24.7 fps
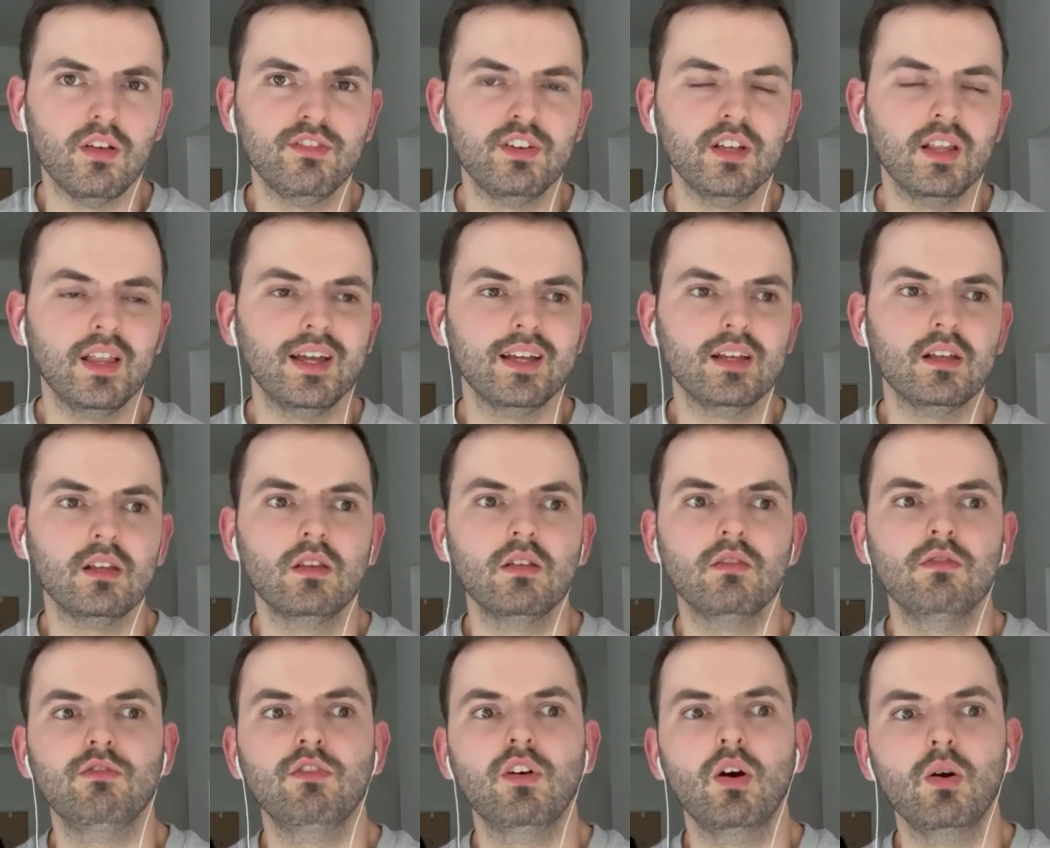I feel like
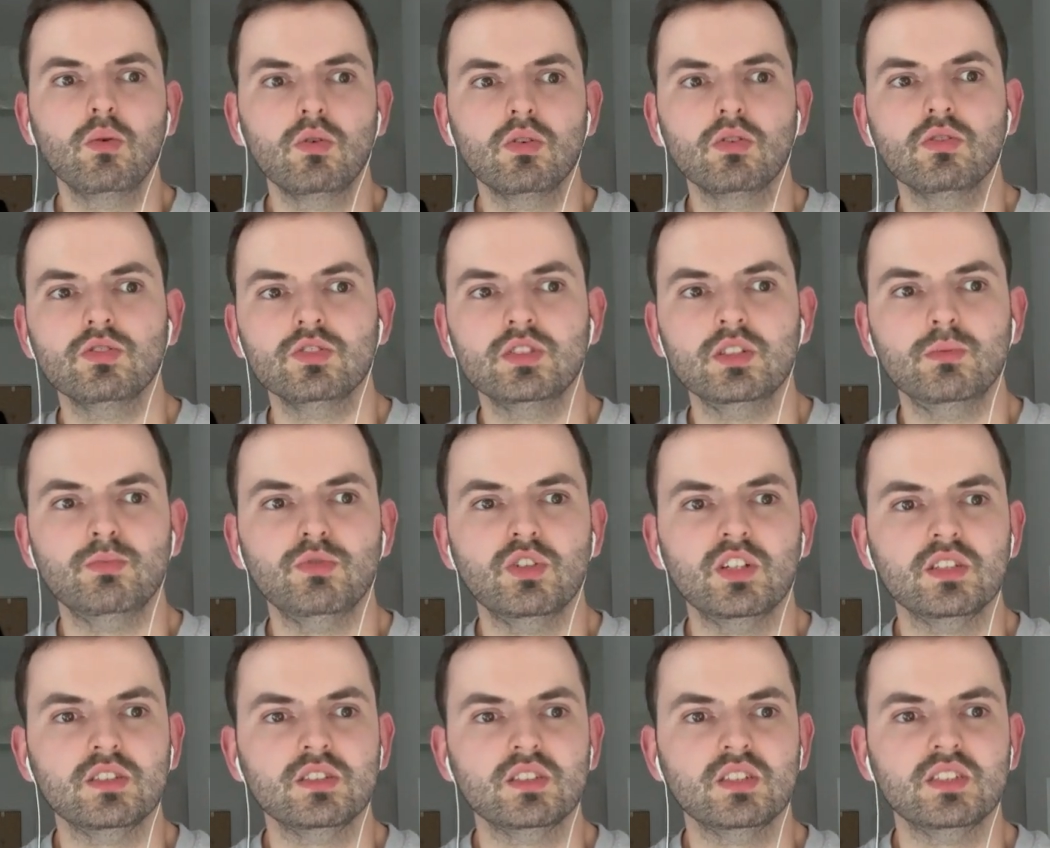the vocals he
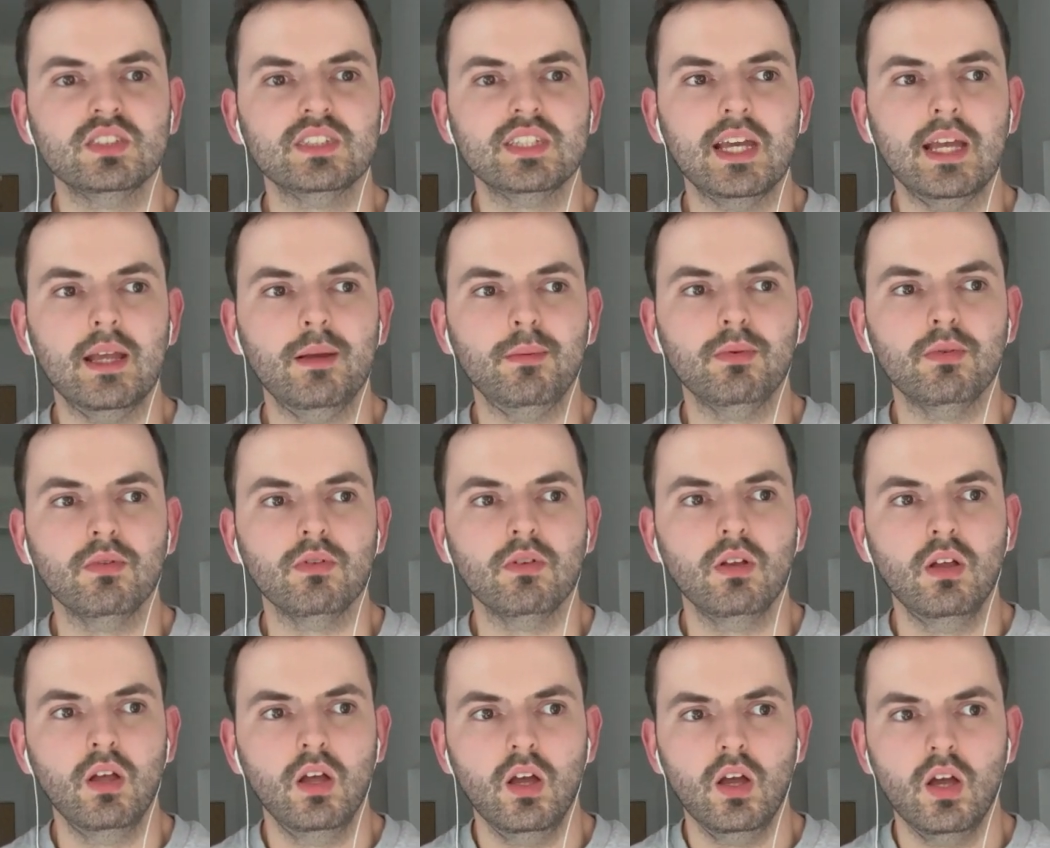brings to the
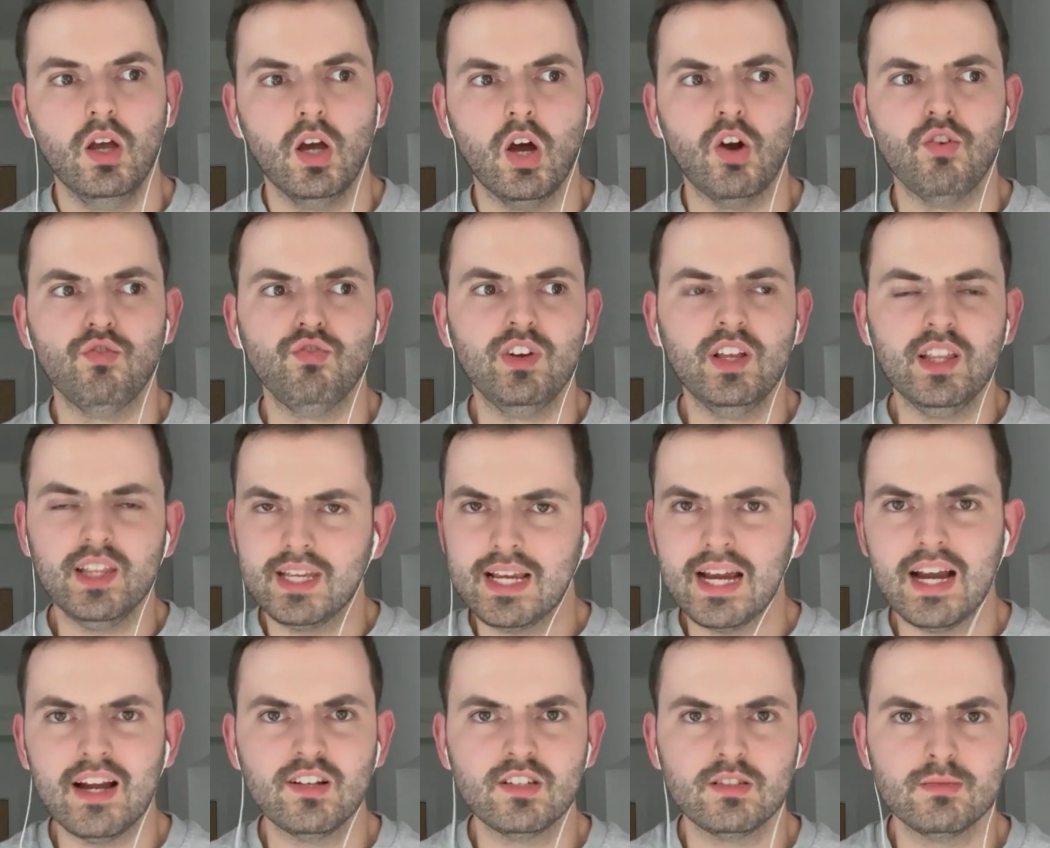table are really
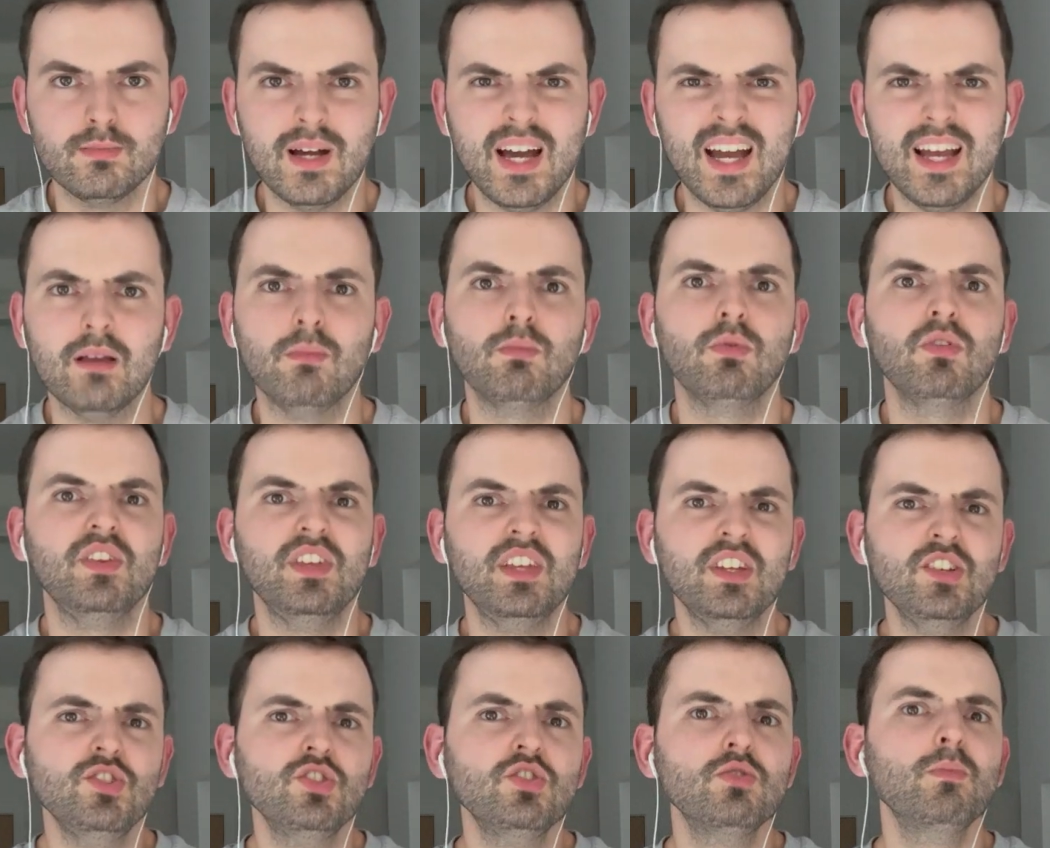charismatic, but
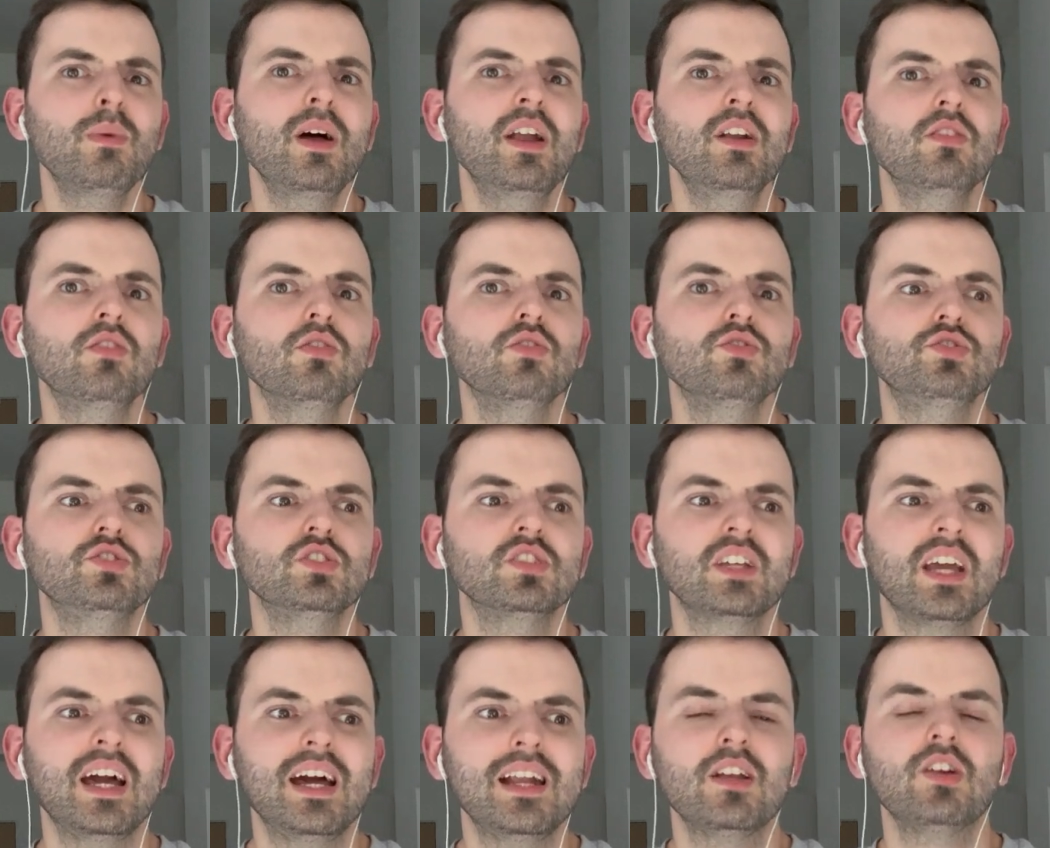the instrumental
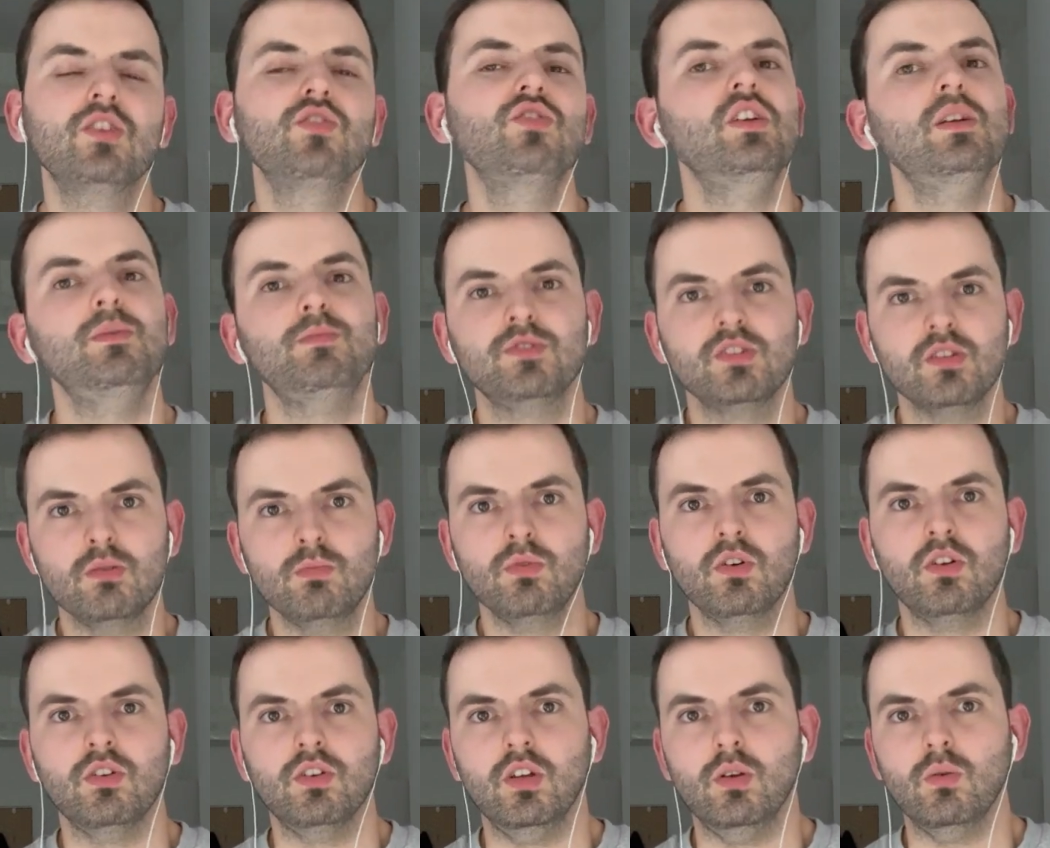just kind of creeps
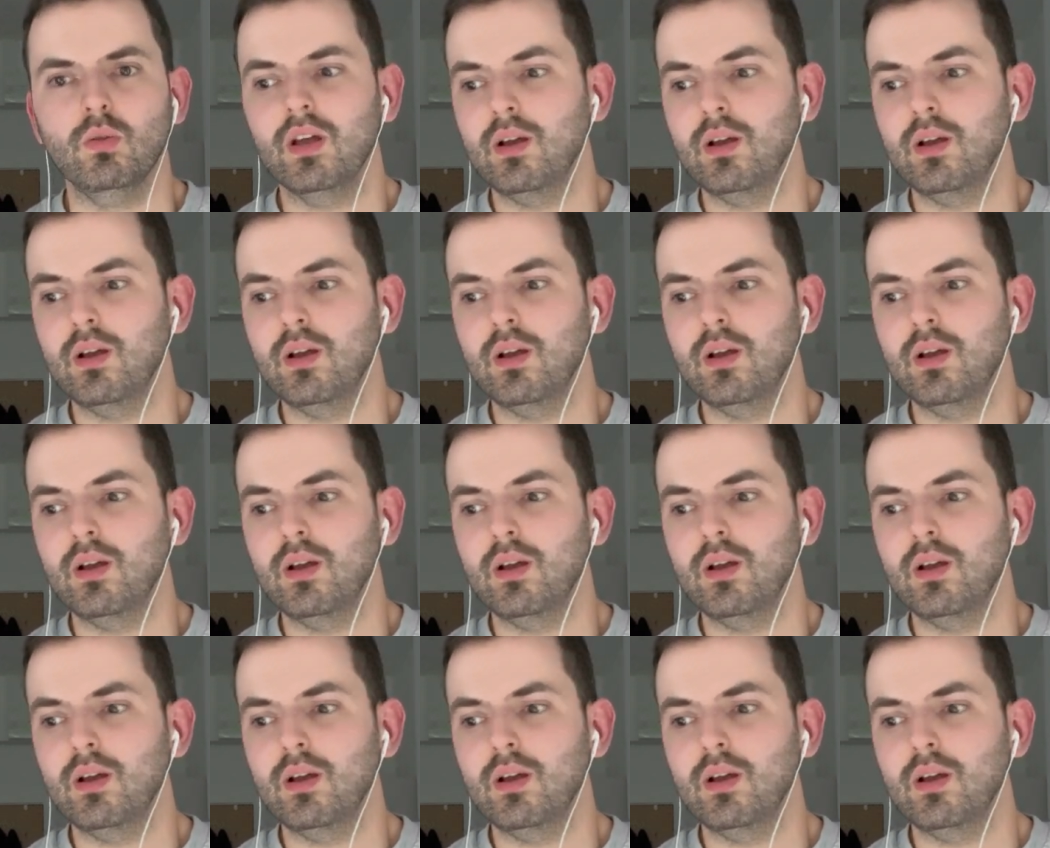up on you.